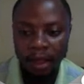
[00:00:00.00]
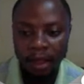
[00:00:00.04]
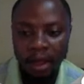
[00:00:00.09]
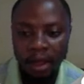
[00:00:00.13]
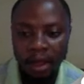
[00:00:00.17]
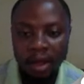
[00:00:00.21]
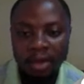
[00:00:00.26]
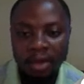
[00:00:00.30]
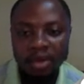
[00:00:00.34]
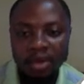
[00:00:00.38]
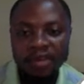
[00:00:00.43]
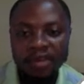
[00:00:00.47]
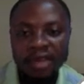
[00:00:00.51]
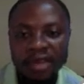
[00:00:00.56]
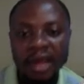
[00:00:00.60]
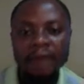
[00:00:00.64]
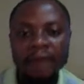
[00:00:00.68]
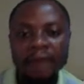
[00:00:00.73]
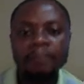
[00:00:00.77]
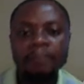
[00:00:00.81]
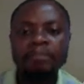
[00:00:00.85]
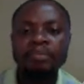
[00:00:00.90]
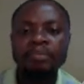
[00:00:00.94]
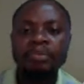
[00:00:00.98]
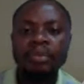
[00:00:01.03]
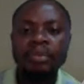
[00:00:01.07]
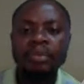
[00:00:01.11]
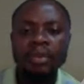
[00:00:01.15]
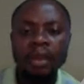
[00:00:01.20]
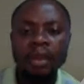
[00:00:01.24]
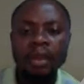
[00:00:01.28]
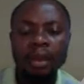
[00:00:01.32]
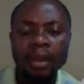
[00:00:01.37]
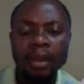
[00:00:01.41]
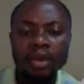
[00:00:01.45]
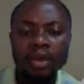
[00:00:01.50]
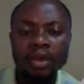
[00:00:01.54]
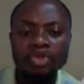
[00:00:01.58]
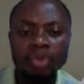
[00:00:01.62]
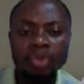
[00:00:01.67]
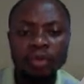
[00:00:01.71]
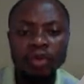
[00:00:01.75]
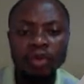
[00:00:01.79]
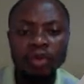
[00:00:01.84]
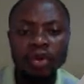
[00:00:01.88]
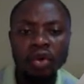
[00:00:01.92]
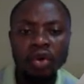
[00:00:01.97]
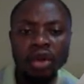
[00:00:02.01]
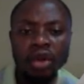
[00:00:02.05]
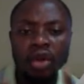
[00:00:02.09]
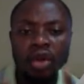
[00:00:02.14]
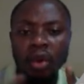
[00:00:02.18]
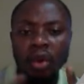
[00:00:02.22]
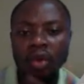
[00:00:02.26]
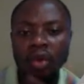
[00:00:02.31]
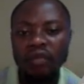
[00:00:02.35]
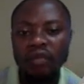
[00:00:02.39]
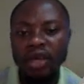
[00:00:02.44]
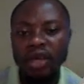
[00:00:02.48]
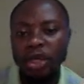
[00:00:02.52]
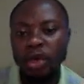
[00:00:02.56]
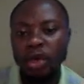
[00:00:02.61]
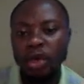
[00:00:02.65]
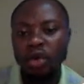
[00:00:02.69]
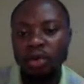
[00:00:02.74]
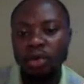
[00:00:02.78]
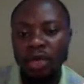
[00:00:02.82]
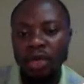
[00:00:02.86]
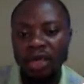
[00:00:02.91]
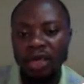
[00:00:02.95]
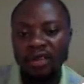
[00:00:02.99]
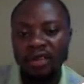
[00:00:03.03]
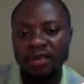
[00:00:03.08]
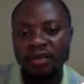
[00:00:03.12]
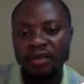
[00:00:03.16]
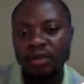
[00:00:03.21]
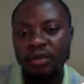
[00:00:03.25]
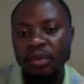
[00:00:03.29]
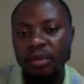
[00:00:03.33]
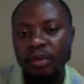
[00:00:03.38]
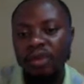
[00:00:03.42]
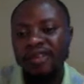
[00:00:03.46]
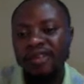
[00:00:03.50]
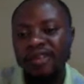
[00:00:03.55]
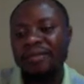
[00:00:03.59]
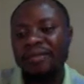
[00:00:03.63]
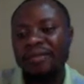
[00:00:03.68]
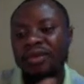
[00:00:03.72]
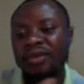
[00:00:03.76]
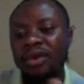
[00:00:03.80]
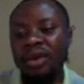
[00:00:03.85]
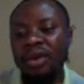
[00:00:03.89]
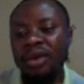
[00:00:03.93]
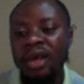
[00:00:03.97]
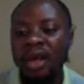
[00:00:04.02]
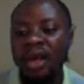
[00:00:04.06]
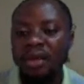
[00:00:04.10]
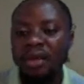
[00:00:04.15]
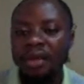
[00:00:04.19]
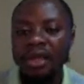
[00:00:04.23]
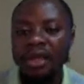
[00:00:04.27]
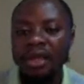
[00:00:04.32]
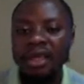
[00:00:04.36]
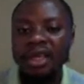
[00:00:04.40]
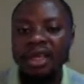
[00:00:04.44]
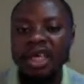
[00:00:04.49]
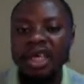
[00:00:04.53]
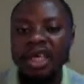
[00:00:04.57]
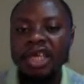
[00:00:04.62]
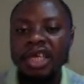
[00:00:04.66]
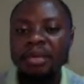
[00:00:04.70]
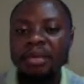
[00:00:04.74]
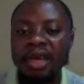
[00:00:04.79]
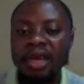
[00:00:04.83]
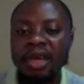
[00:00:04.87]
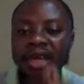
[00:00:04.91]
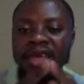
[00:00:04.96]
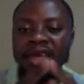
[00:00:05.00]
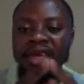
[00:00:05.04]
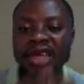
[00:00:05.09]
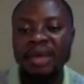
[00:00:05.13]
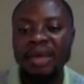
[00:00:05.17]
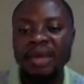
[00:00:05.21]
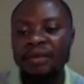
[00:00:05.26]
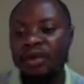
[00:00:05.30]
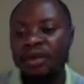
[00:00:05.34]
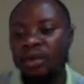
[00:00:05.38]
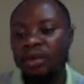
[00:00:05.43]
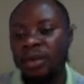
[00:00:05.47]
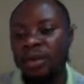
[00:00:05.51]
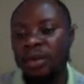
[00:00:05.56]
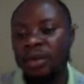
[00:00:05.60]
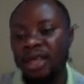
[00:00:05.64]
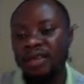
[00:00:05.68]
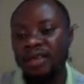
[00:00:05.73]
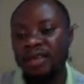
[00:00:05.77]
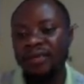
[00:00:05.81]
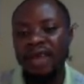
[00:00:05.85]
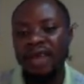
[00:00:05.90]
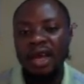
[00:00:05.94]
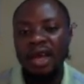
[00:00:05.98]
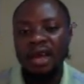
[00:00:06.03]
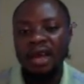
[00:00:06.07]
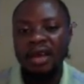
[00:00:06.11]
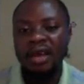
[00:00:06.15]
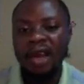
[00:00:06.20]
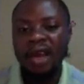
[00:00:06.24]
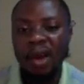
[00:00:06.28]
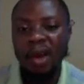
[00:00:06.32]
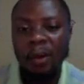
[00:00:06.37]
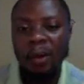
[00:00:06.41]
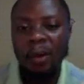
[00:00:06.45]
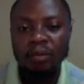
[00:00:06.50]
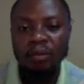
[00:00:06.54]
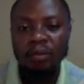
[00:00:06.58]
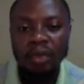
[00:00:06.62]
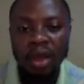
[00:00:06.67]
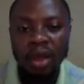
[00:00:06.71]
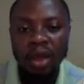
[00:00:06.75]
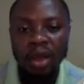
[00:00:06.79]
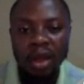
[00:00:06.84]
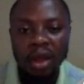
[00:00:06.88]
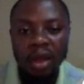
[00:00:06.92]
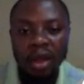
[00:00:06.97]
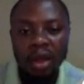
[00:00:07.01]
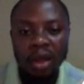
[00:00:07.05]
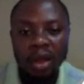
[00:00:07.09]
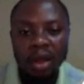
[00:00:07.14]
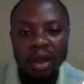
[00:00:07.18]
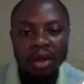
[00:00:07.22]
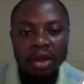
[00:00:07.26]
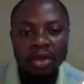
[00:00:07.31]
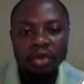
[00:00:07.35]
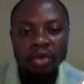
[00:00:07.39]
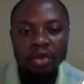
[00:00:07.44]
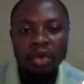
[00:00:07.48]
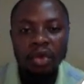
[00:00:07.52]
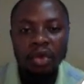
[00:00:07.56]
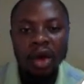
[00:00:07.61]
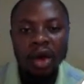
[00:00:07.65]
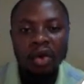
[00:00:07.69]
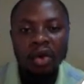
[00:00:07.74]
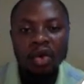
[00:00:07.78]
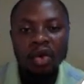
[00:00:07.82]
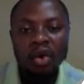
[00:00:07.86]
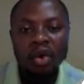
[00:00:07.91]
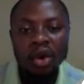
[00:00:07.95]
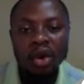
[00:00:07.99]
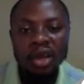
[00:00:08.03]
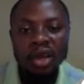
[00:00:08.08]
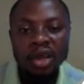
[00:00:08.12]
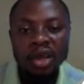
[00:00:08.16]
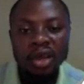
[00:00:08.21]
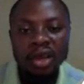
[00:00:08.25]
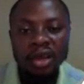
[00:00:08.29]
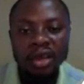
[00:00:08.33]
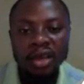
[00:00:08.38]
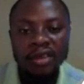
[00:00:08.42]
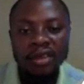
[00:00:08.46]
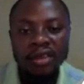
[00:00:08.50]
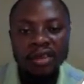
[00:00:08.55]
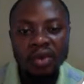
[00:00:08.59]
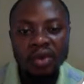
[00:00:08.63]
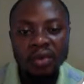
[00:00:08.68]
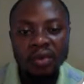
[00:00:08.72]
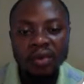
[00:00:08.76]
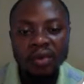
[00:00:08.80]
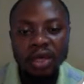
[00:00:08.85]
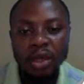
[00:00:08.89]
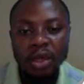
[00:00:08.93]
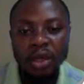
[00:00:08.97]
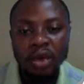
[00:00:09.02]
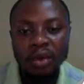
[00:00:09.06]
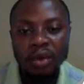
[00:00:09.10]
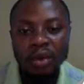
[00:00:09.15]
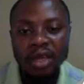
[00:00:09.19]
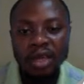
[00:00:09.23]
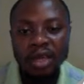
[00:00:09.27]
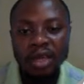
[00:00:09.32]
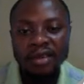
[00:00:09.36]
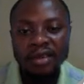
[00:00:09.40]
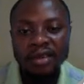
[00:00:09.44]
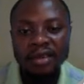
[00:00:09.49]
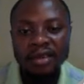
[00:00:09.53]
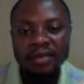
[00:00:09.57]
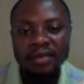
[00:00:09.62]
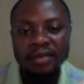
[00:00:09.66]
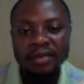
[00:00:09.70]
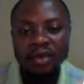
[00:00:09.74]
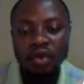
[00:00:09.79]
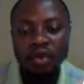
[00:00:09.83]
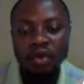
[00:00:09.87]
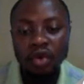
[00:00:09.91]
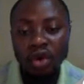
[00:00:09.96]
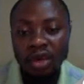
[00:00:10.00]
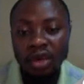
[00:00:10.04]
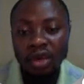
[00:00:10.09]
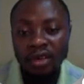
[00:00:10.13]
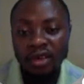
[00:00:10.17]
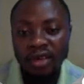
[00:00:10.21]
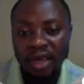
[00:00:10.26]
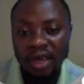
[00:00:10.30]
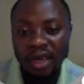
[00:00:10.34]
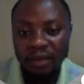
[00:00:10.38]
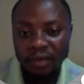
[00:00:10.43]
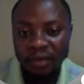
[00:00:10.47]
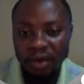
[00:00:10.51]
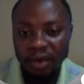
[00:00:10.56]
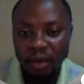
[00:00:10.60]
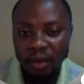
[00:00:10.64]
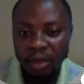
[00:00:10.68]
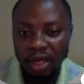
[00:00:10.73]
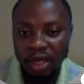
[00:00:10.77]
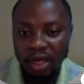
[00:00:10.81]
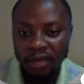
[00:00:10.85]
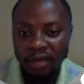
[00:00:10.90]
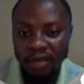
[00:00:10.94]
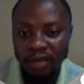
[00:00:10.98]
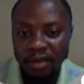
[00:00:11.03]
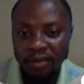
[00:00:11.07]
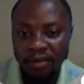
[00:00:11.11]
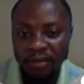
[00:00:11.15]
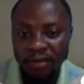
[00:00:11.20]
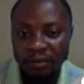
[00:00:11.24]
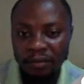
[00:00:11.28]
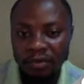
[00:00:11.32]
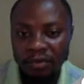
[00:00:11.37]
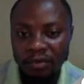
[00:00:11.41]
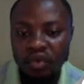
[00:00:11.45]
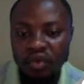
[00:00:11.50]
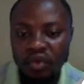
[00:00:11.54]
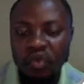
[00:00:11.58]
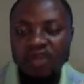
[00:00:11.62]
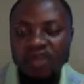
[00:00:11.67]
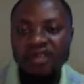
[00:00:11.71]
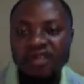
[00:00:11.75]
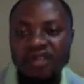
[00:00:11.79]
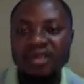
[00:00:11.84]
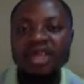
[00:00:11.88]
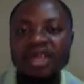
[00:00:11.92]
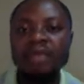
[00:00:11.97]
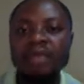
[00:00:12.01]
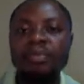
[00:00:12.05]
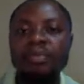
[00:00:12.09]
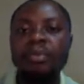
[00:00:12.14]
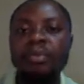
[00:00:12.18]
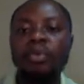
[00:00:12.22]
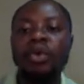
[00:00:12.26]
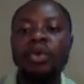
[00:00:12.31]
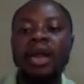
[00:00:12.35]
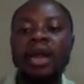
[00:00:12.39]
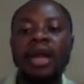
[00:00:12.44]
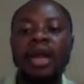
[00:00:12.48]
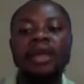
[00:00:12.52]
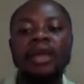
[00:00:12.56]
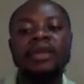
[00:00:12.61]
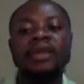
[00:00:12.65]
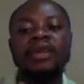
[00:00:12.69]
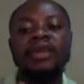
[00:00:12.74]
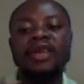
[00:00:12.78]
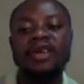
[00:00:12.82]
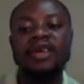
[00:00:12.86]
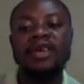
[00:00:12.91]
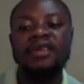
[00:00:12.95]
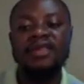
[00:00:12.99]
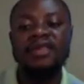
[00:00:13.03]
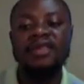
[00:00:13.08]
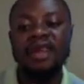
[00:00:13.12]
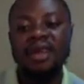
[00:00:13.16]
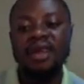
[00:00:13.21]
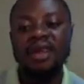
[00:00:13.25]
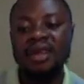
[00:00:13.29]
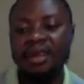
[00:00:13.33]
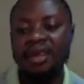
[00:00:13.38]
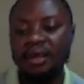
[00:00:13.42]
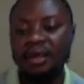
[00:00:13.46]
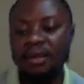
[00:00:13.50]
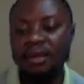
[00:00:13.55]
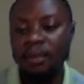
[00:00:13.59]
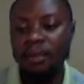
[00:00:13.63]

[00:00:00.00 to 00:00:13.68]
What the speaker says: You understand? So before you run the conversion objective, you must have run the engagement and the traffic objective. Now you are running this conversion objective, you run this traffic objective to see people that are interested in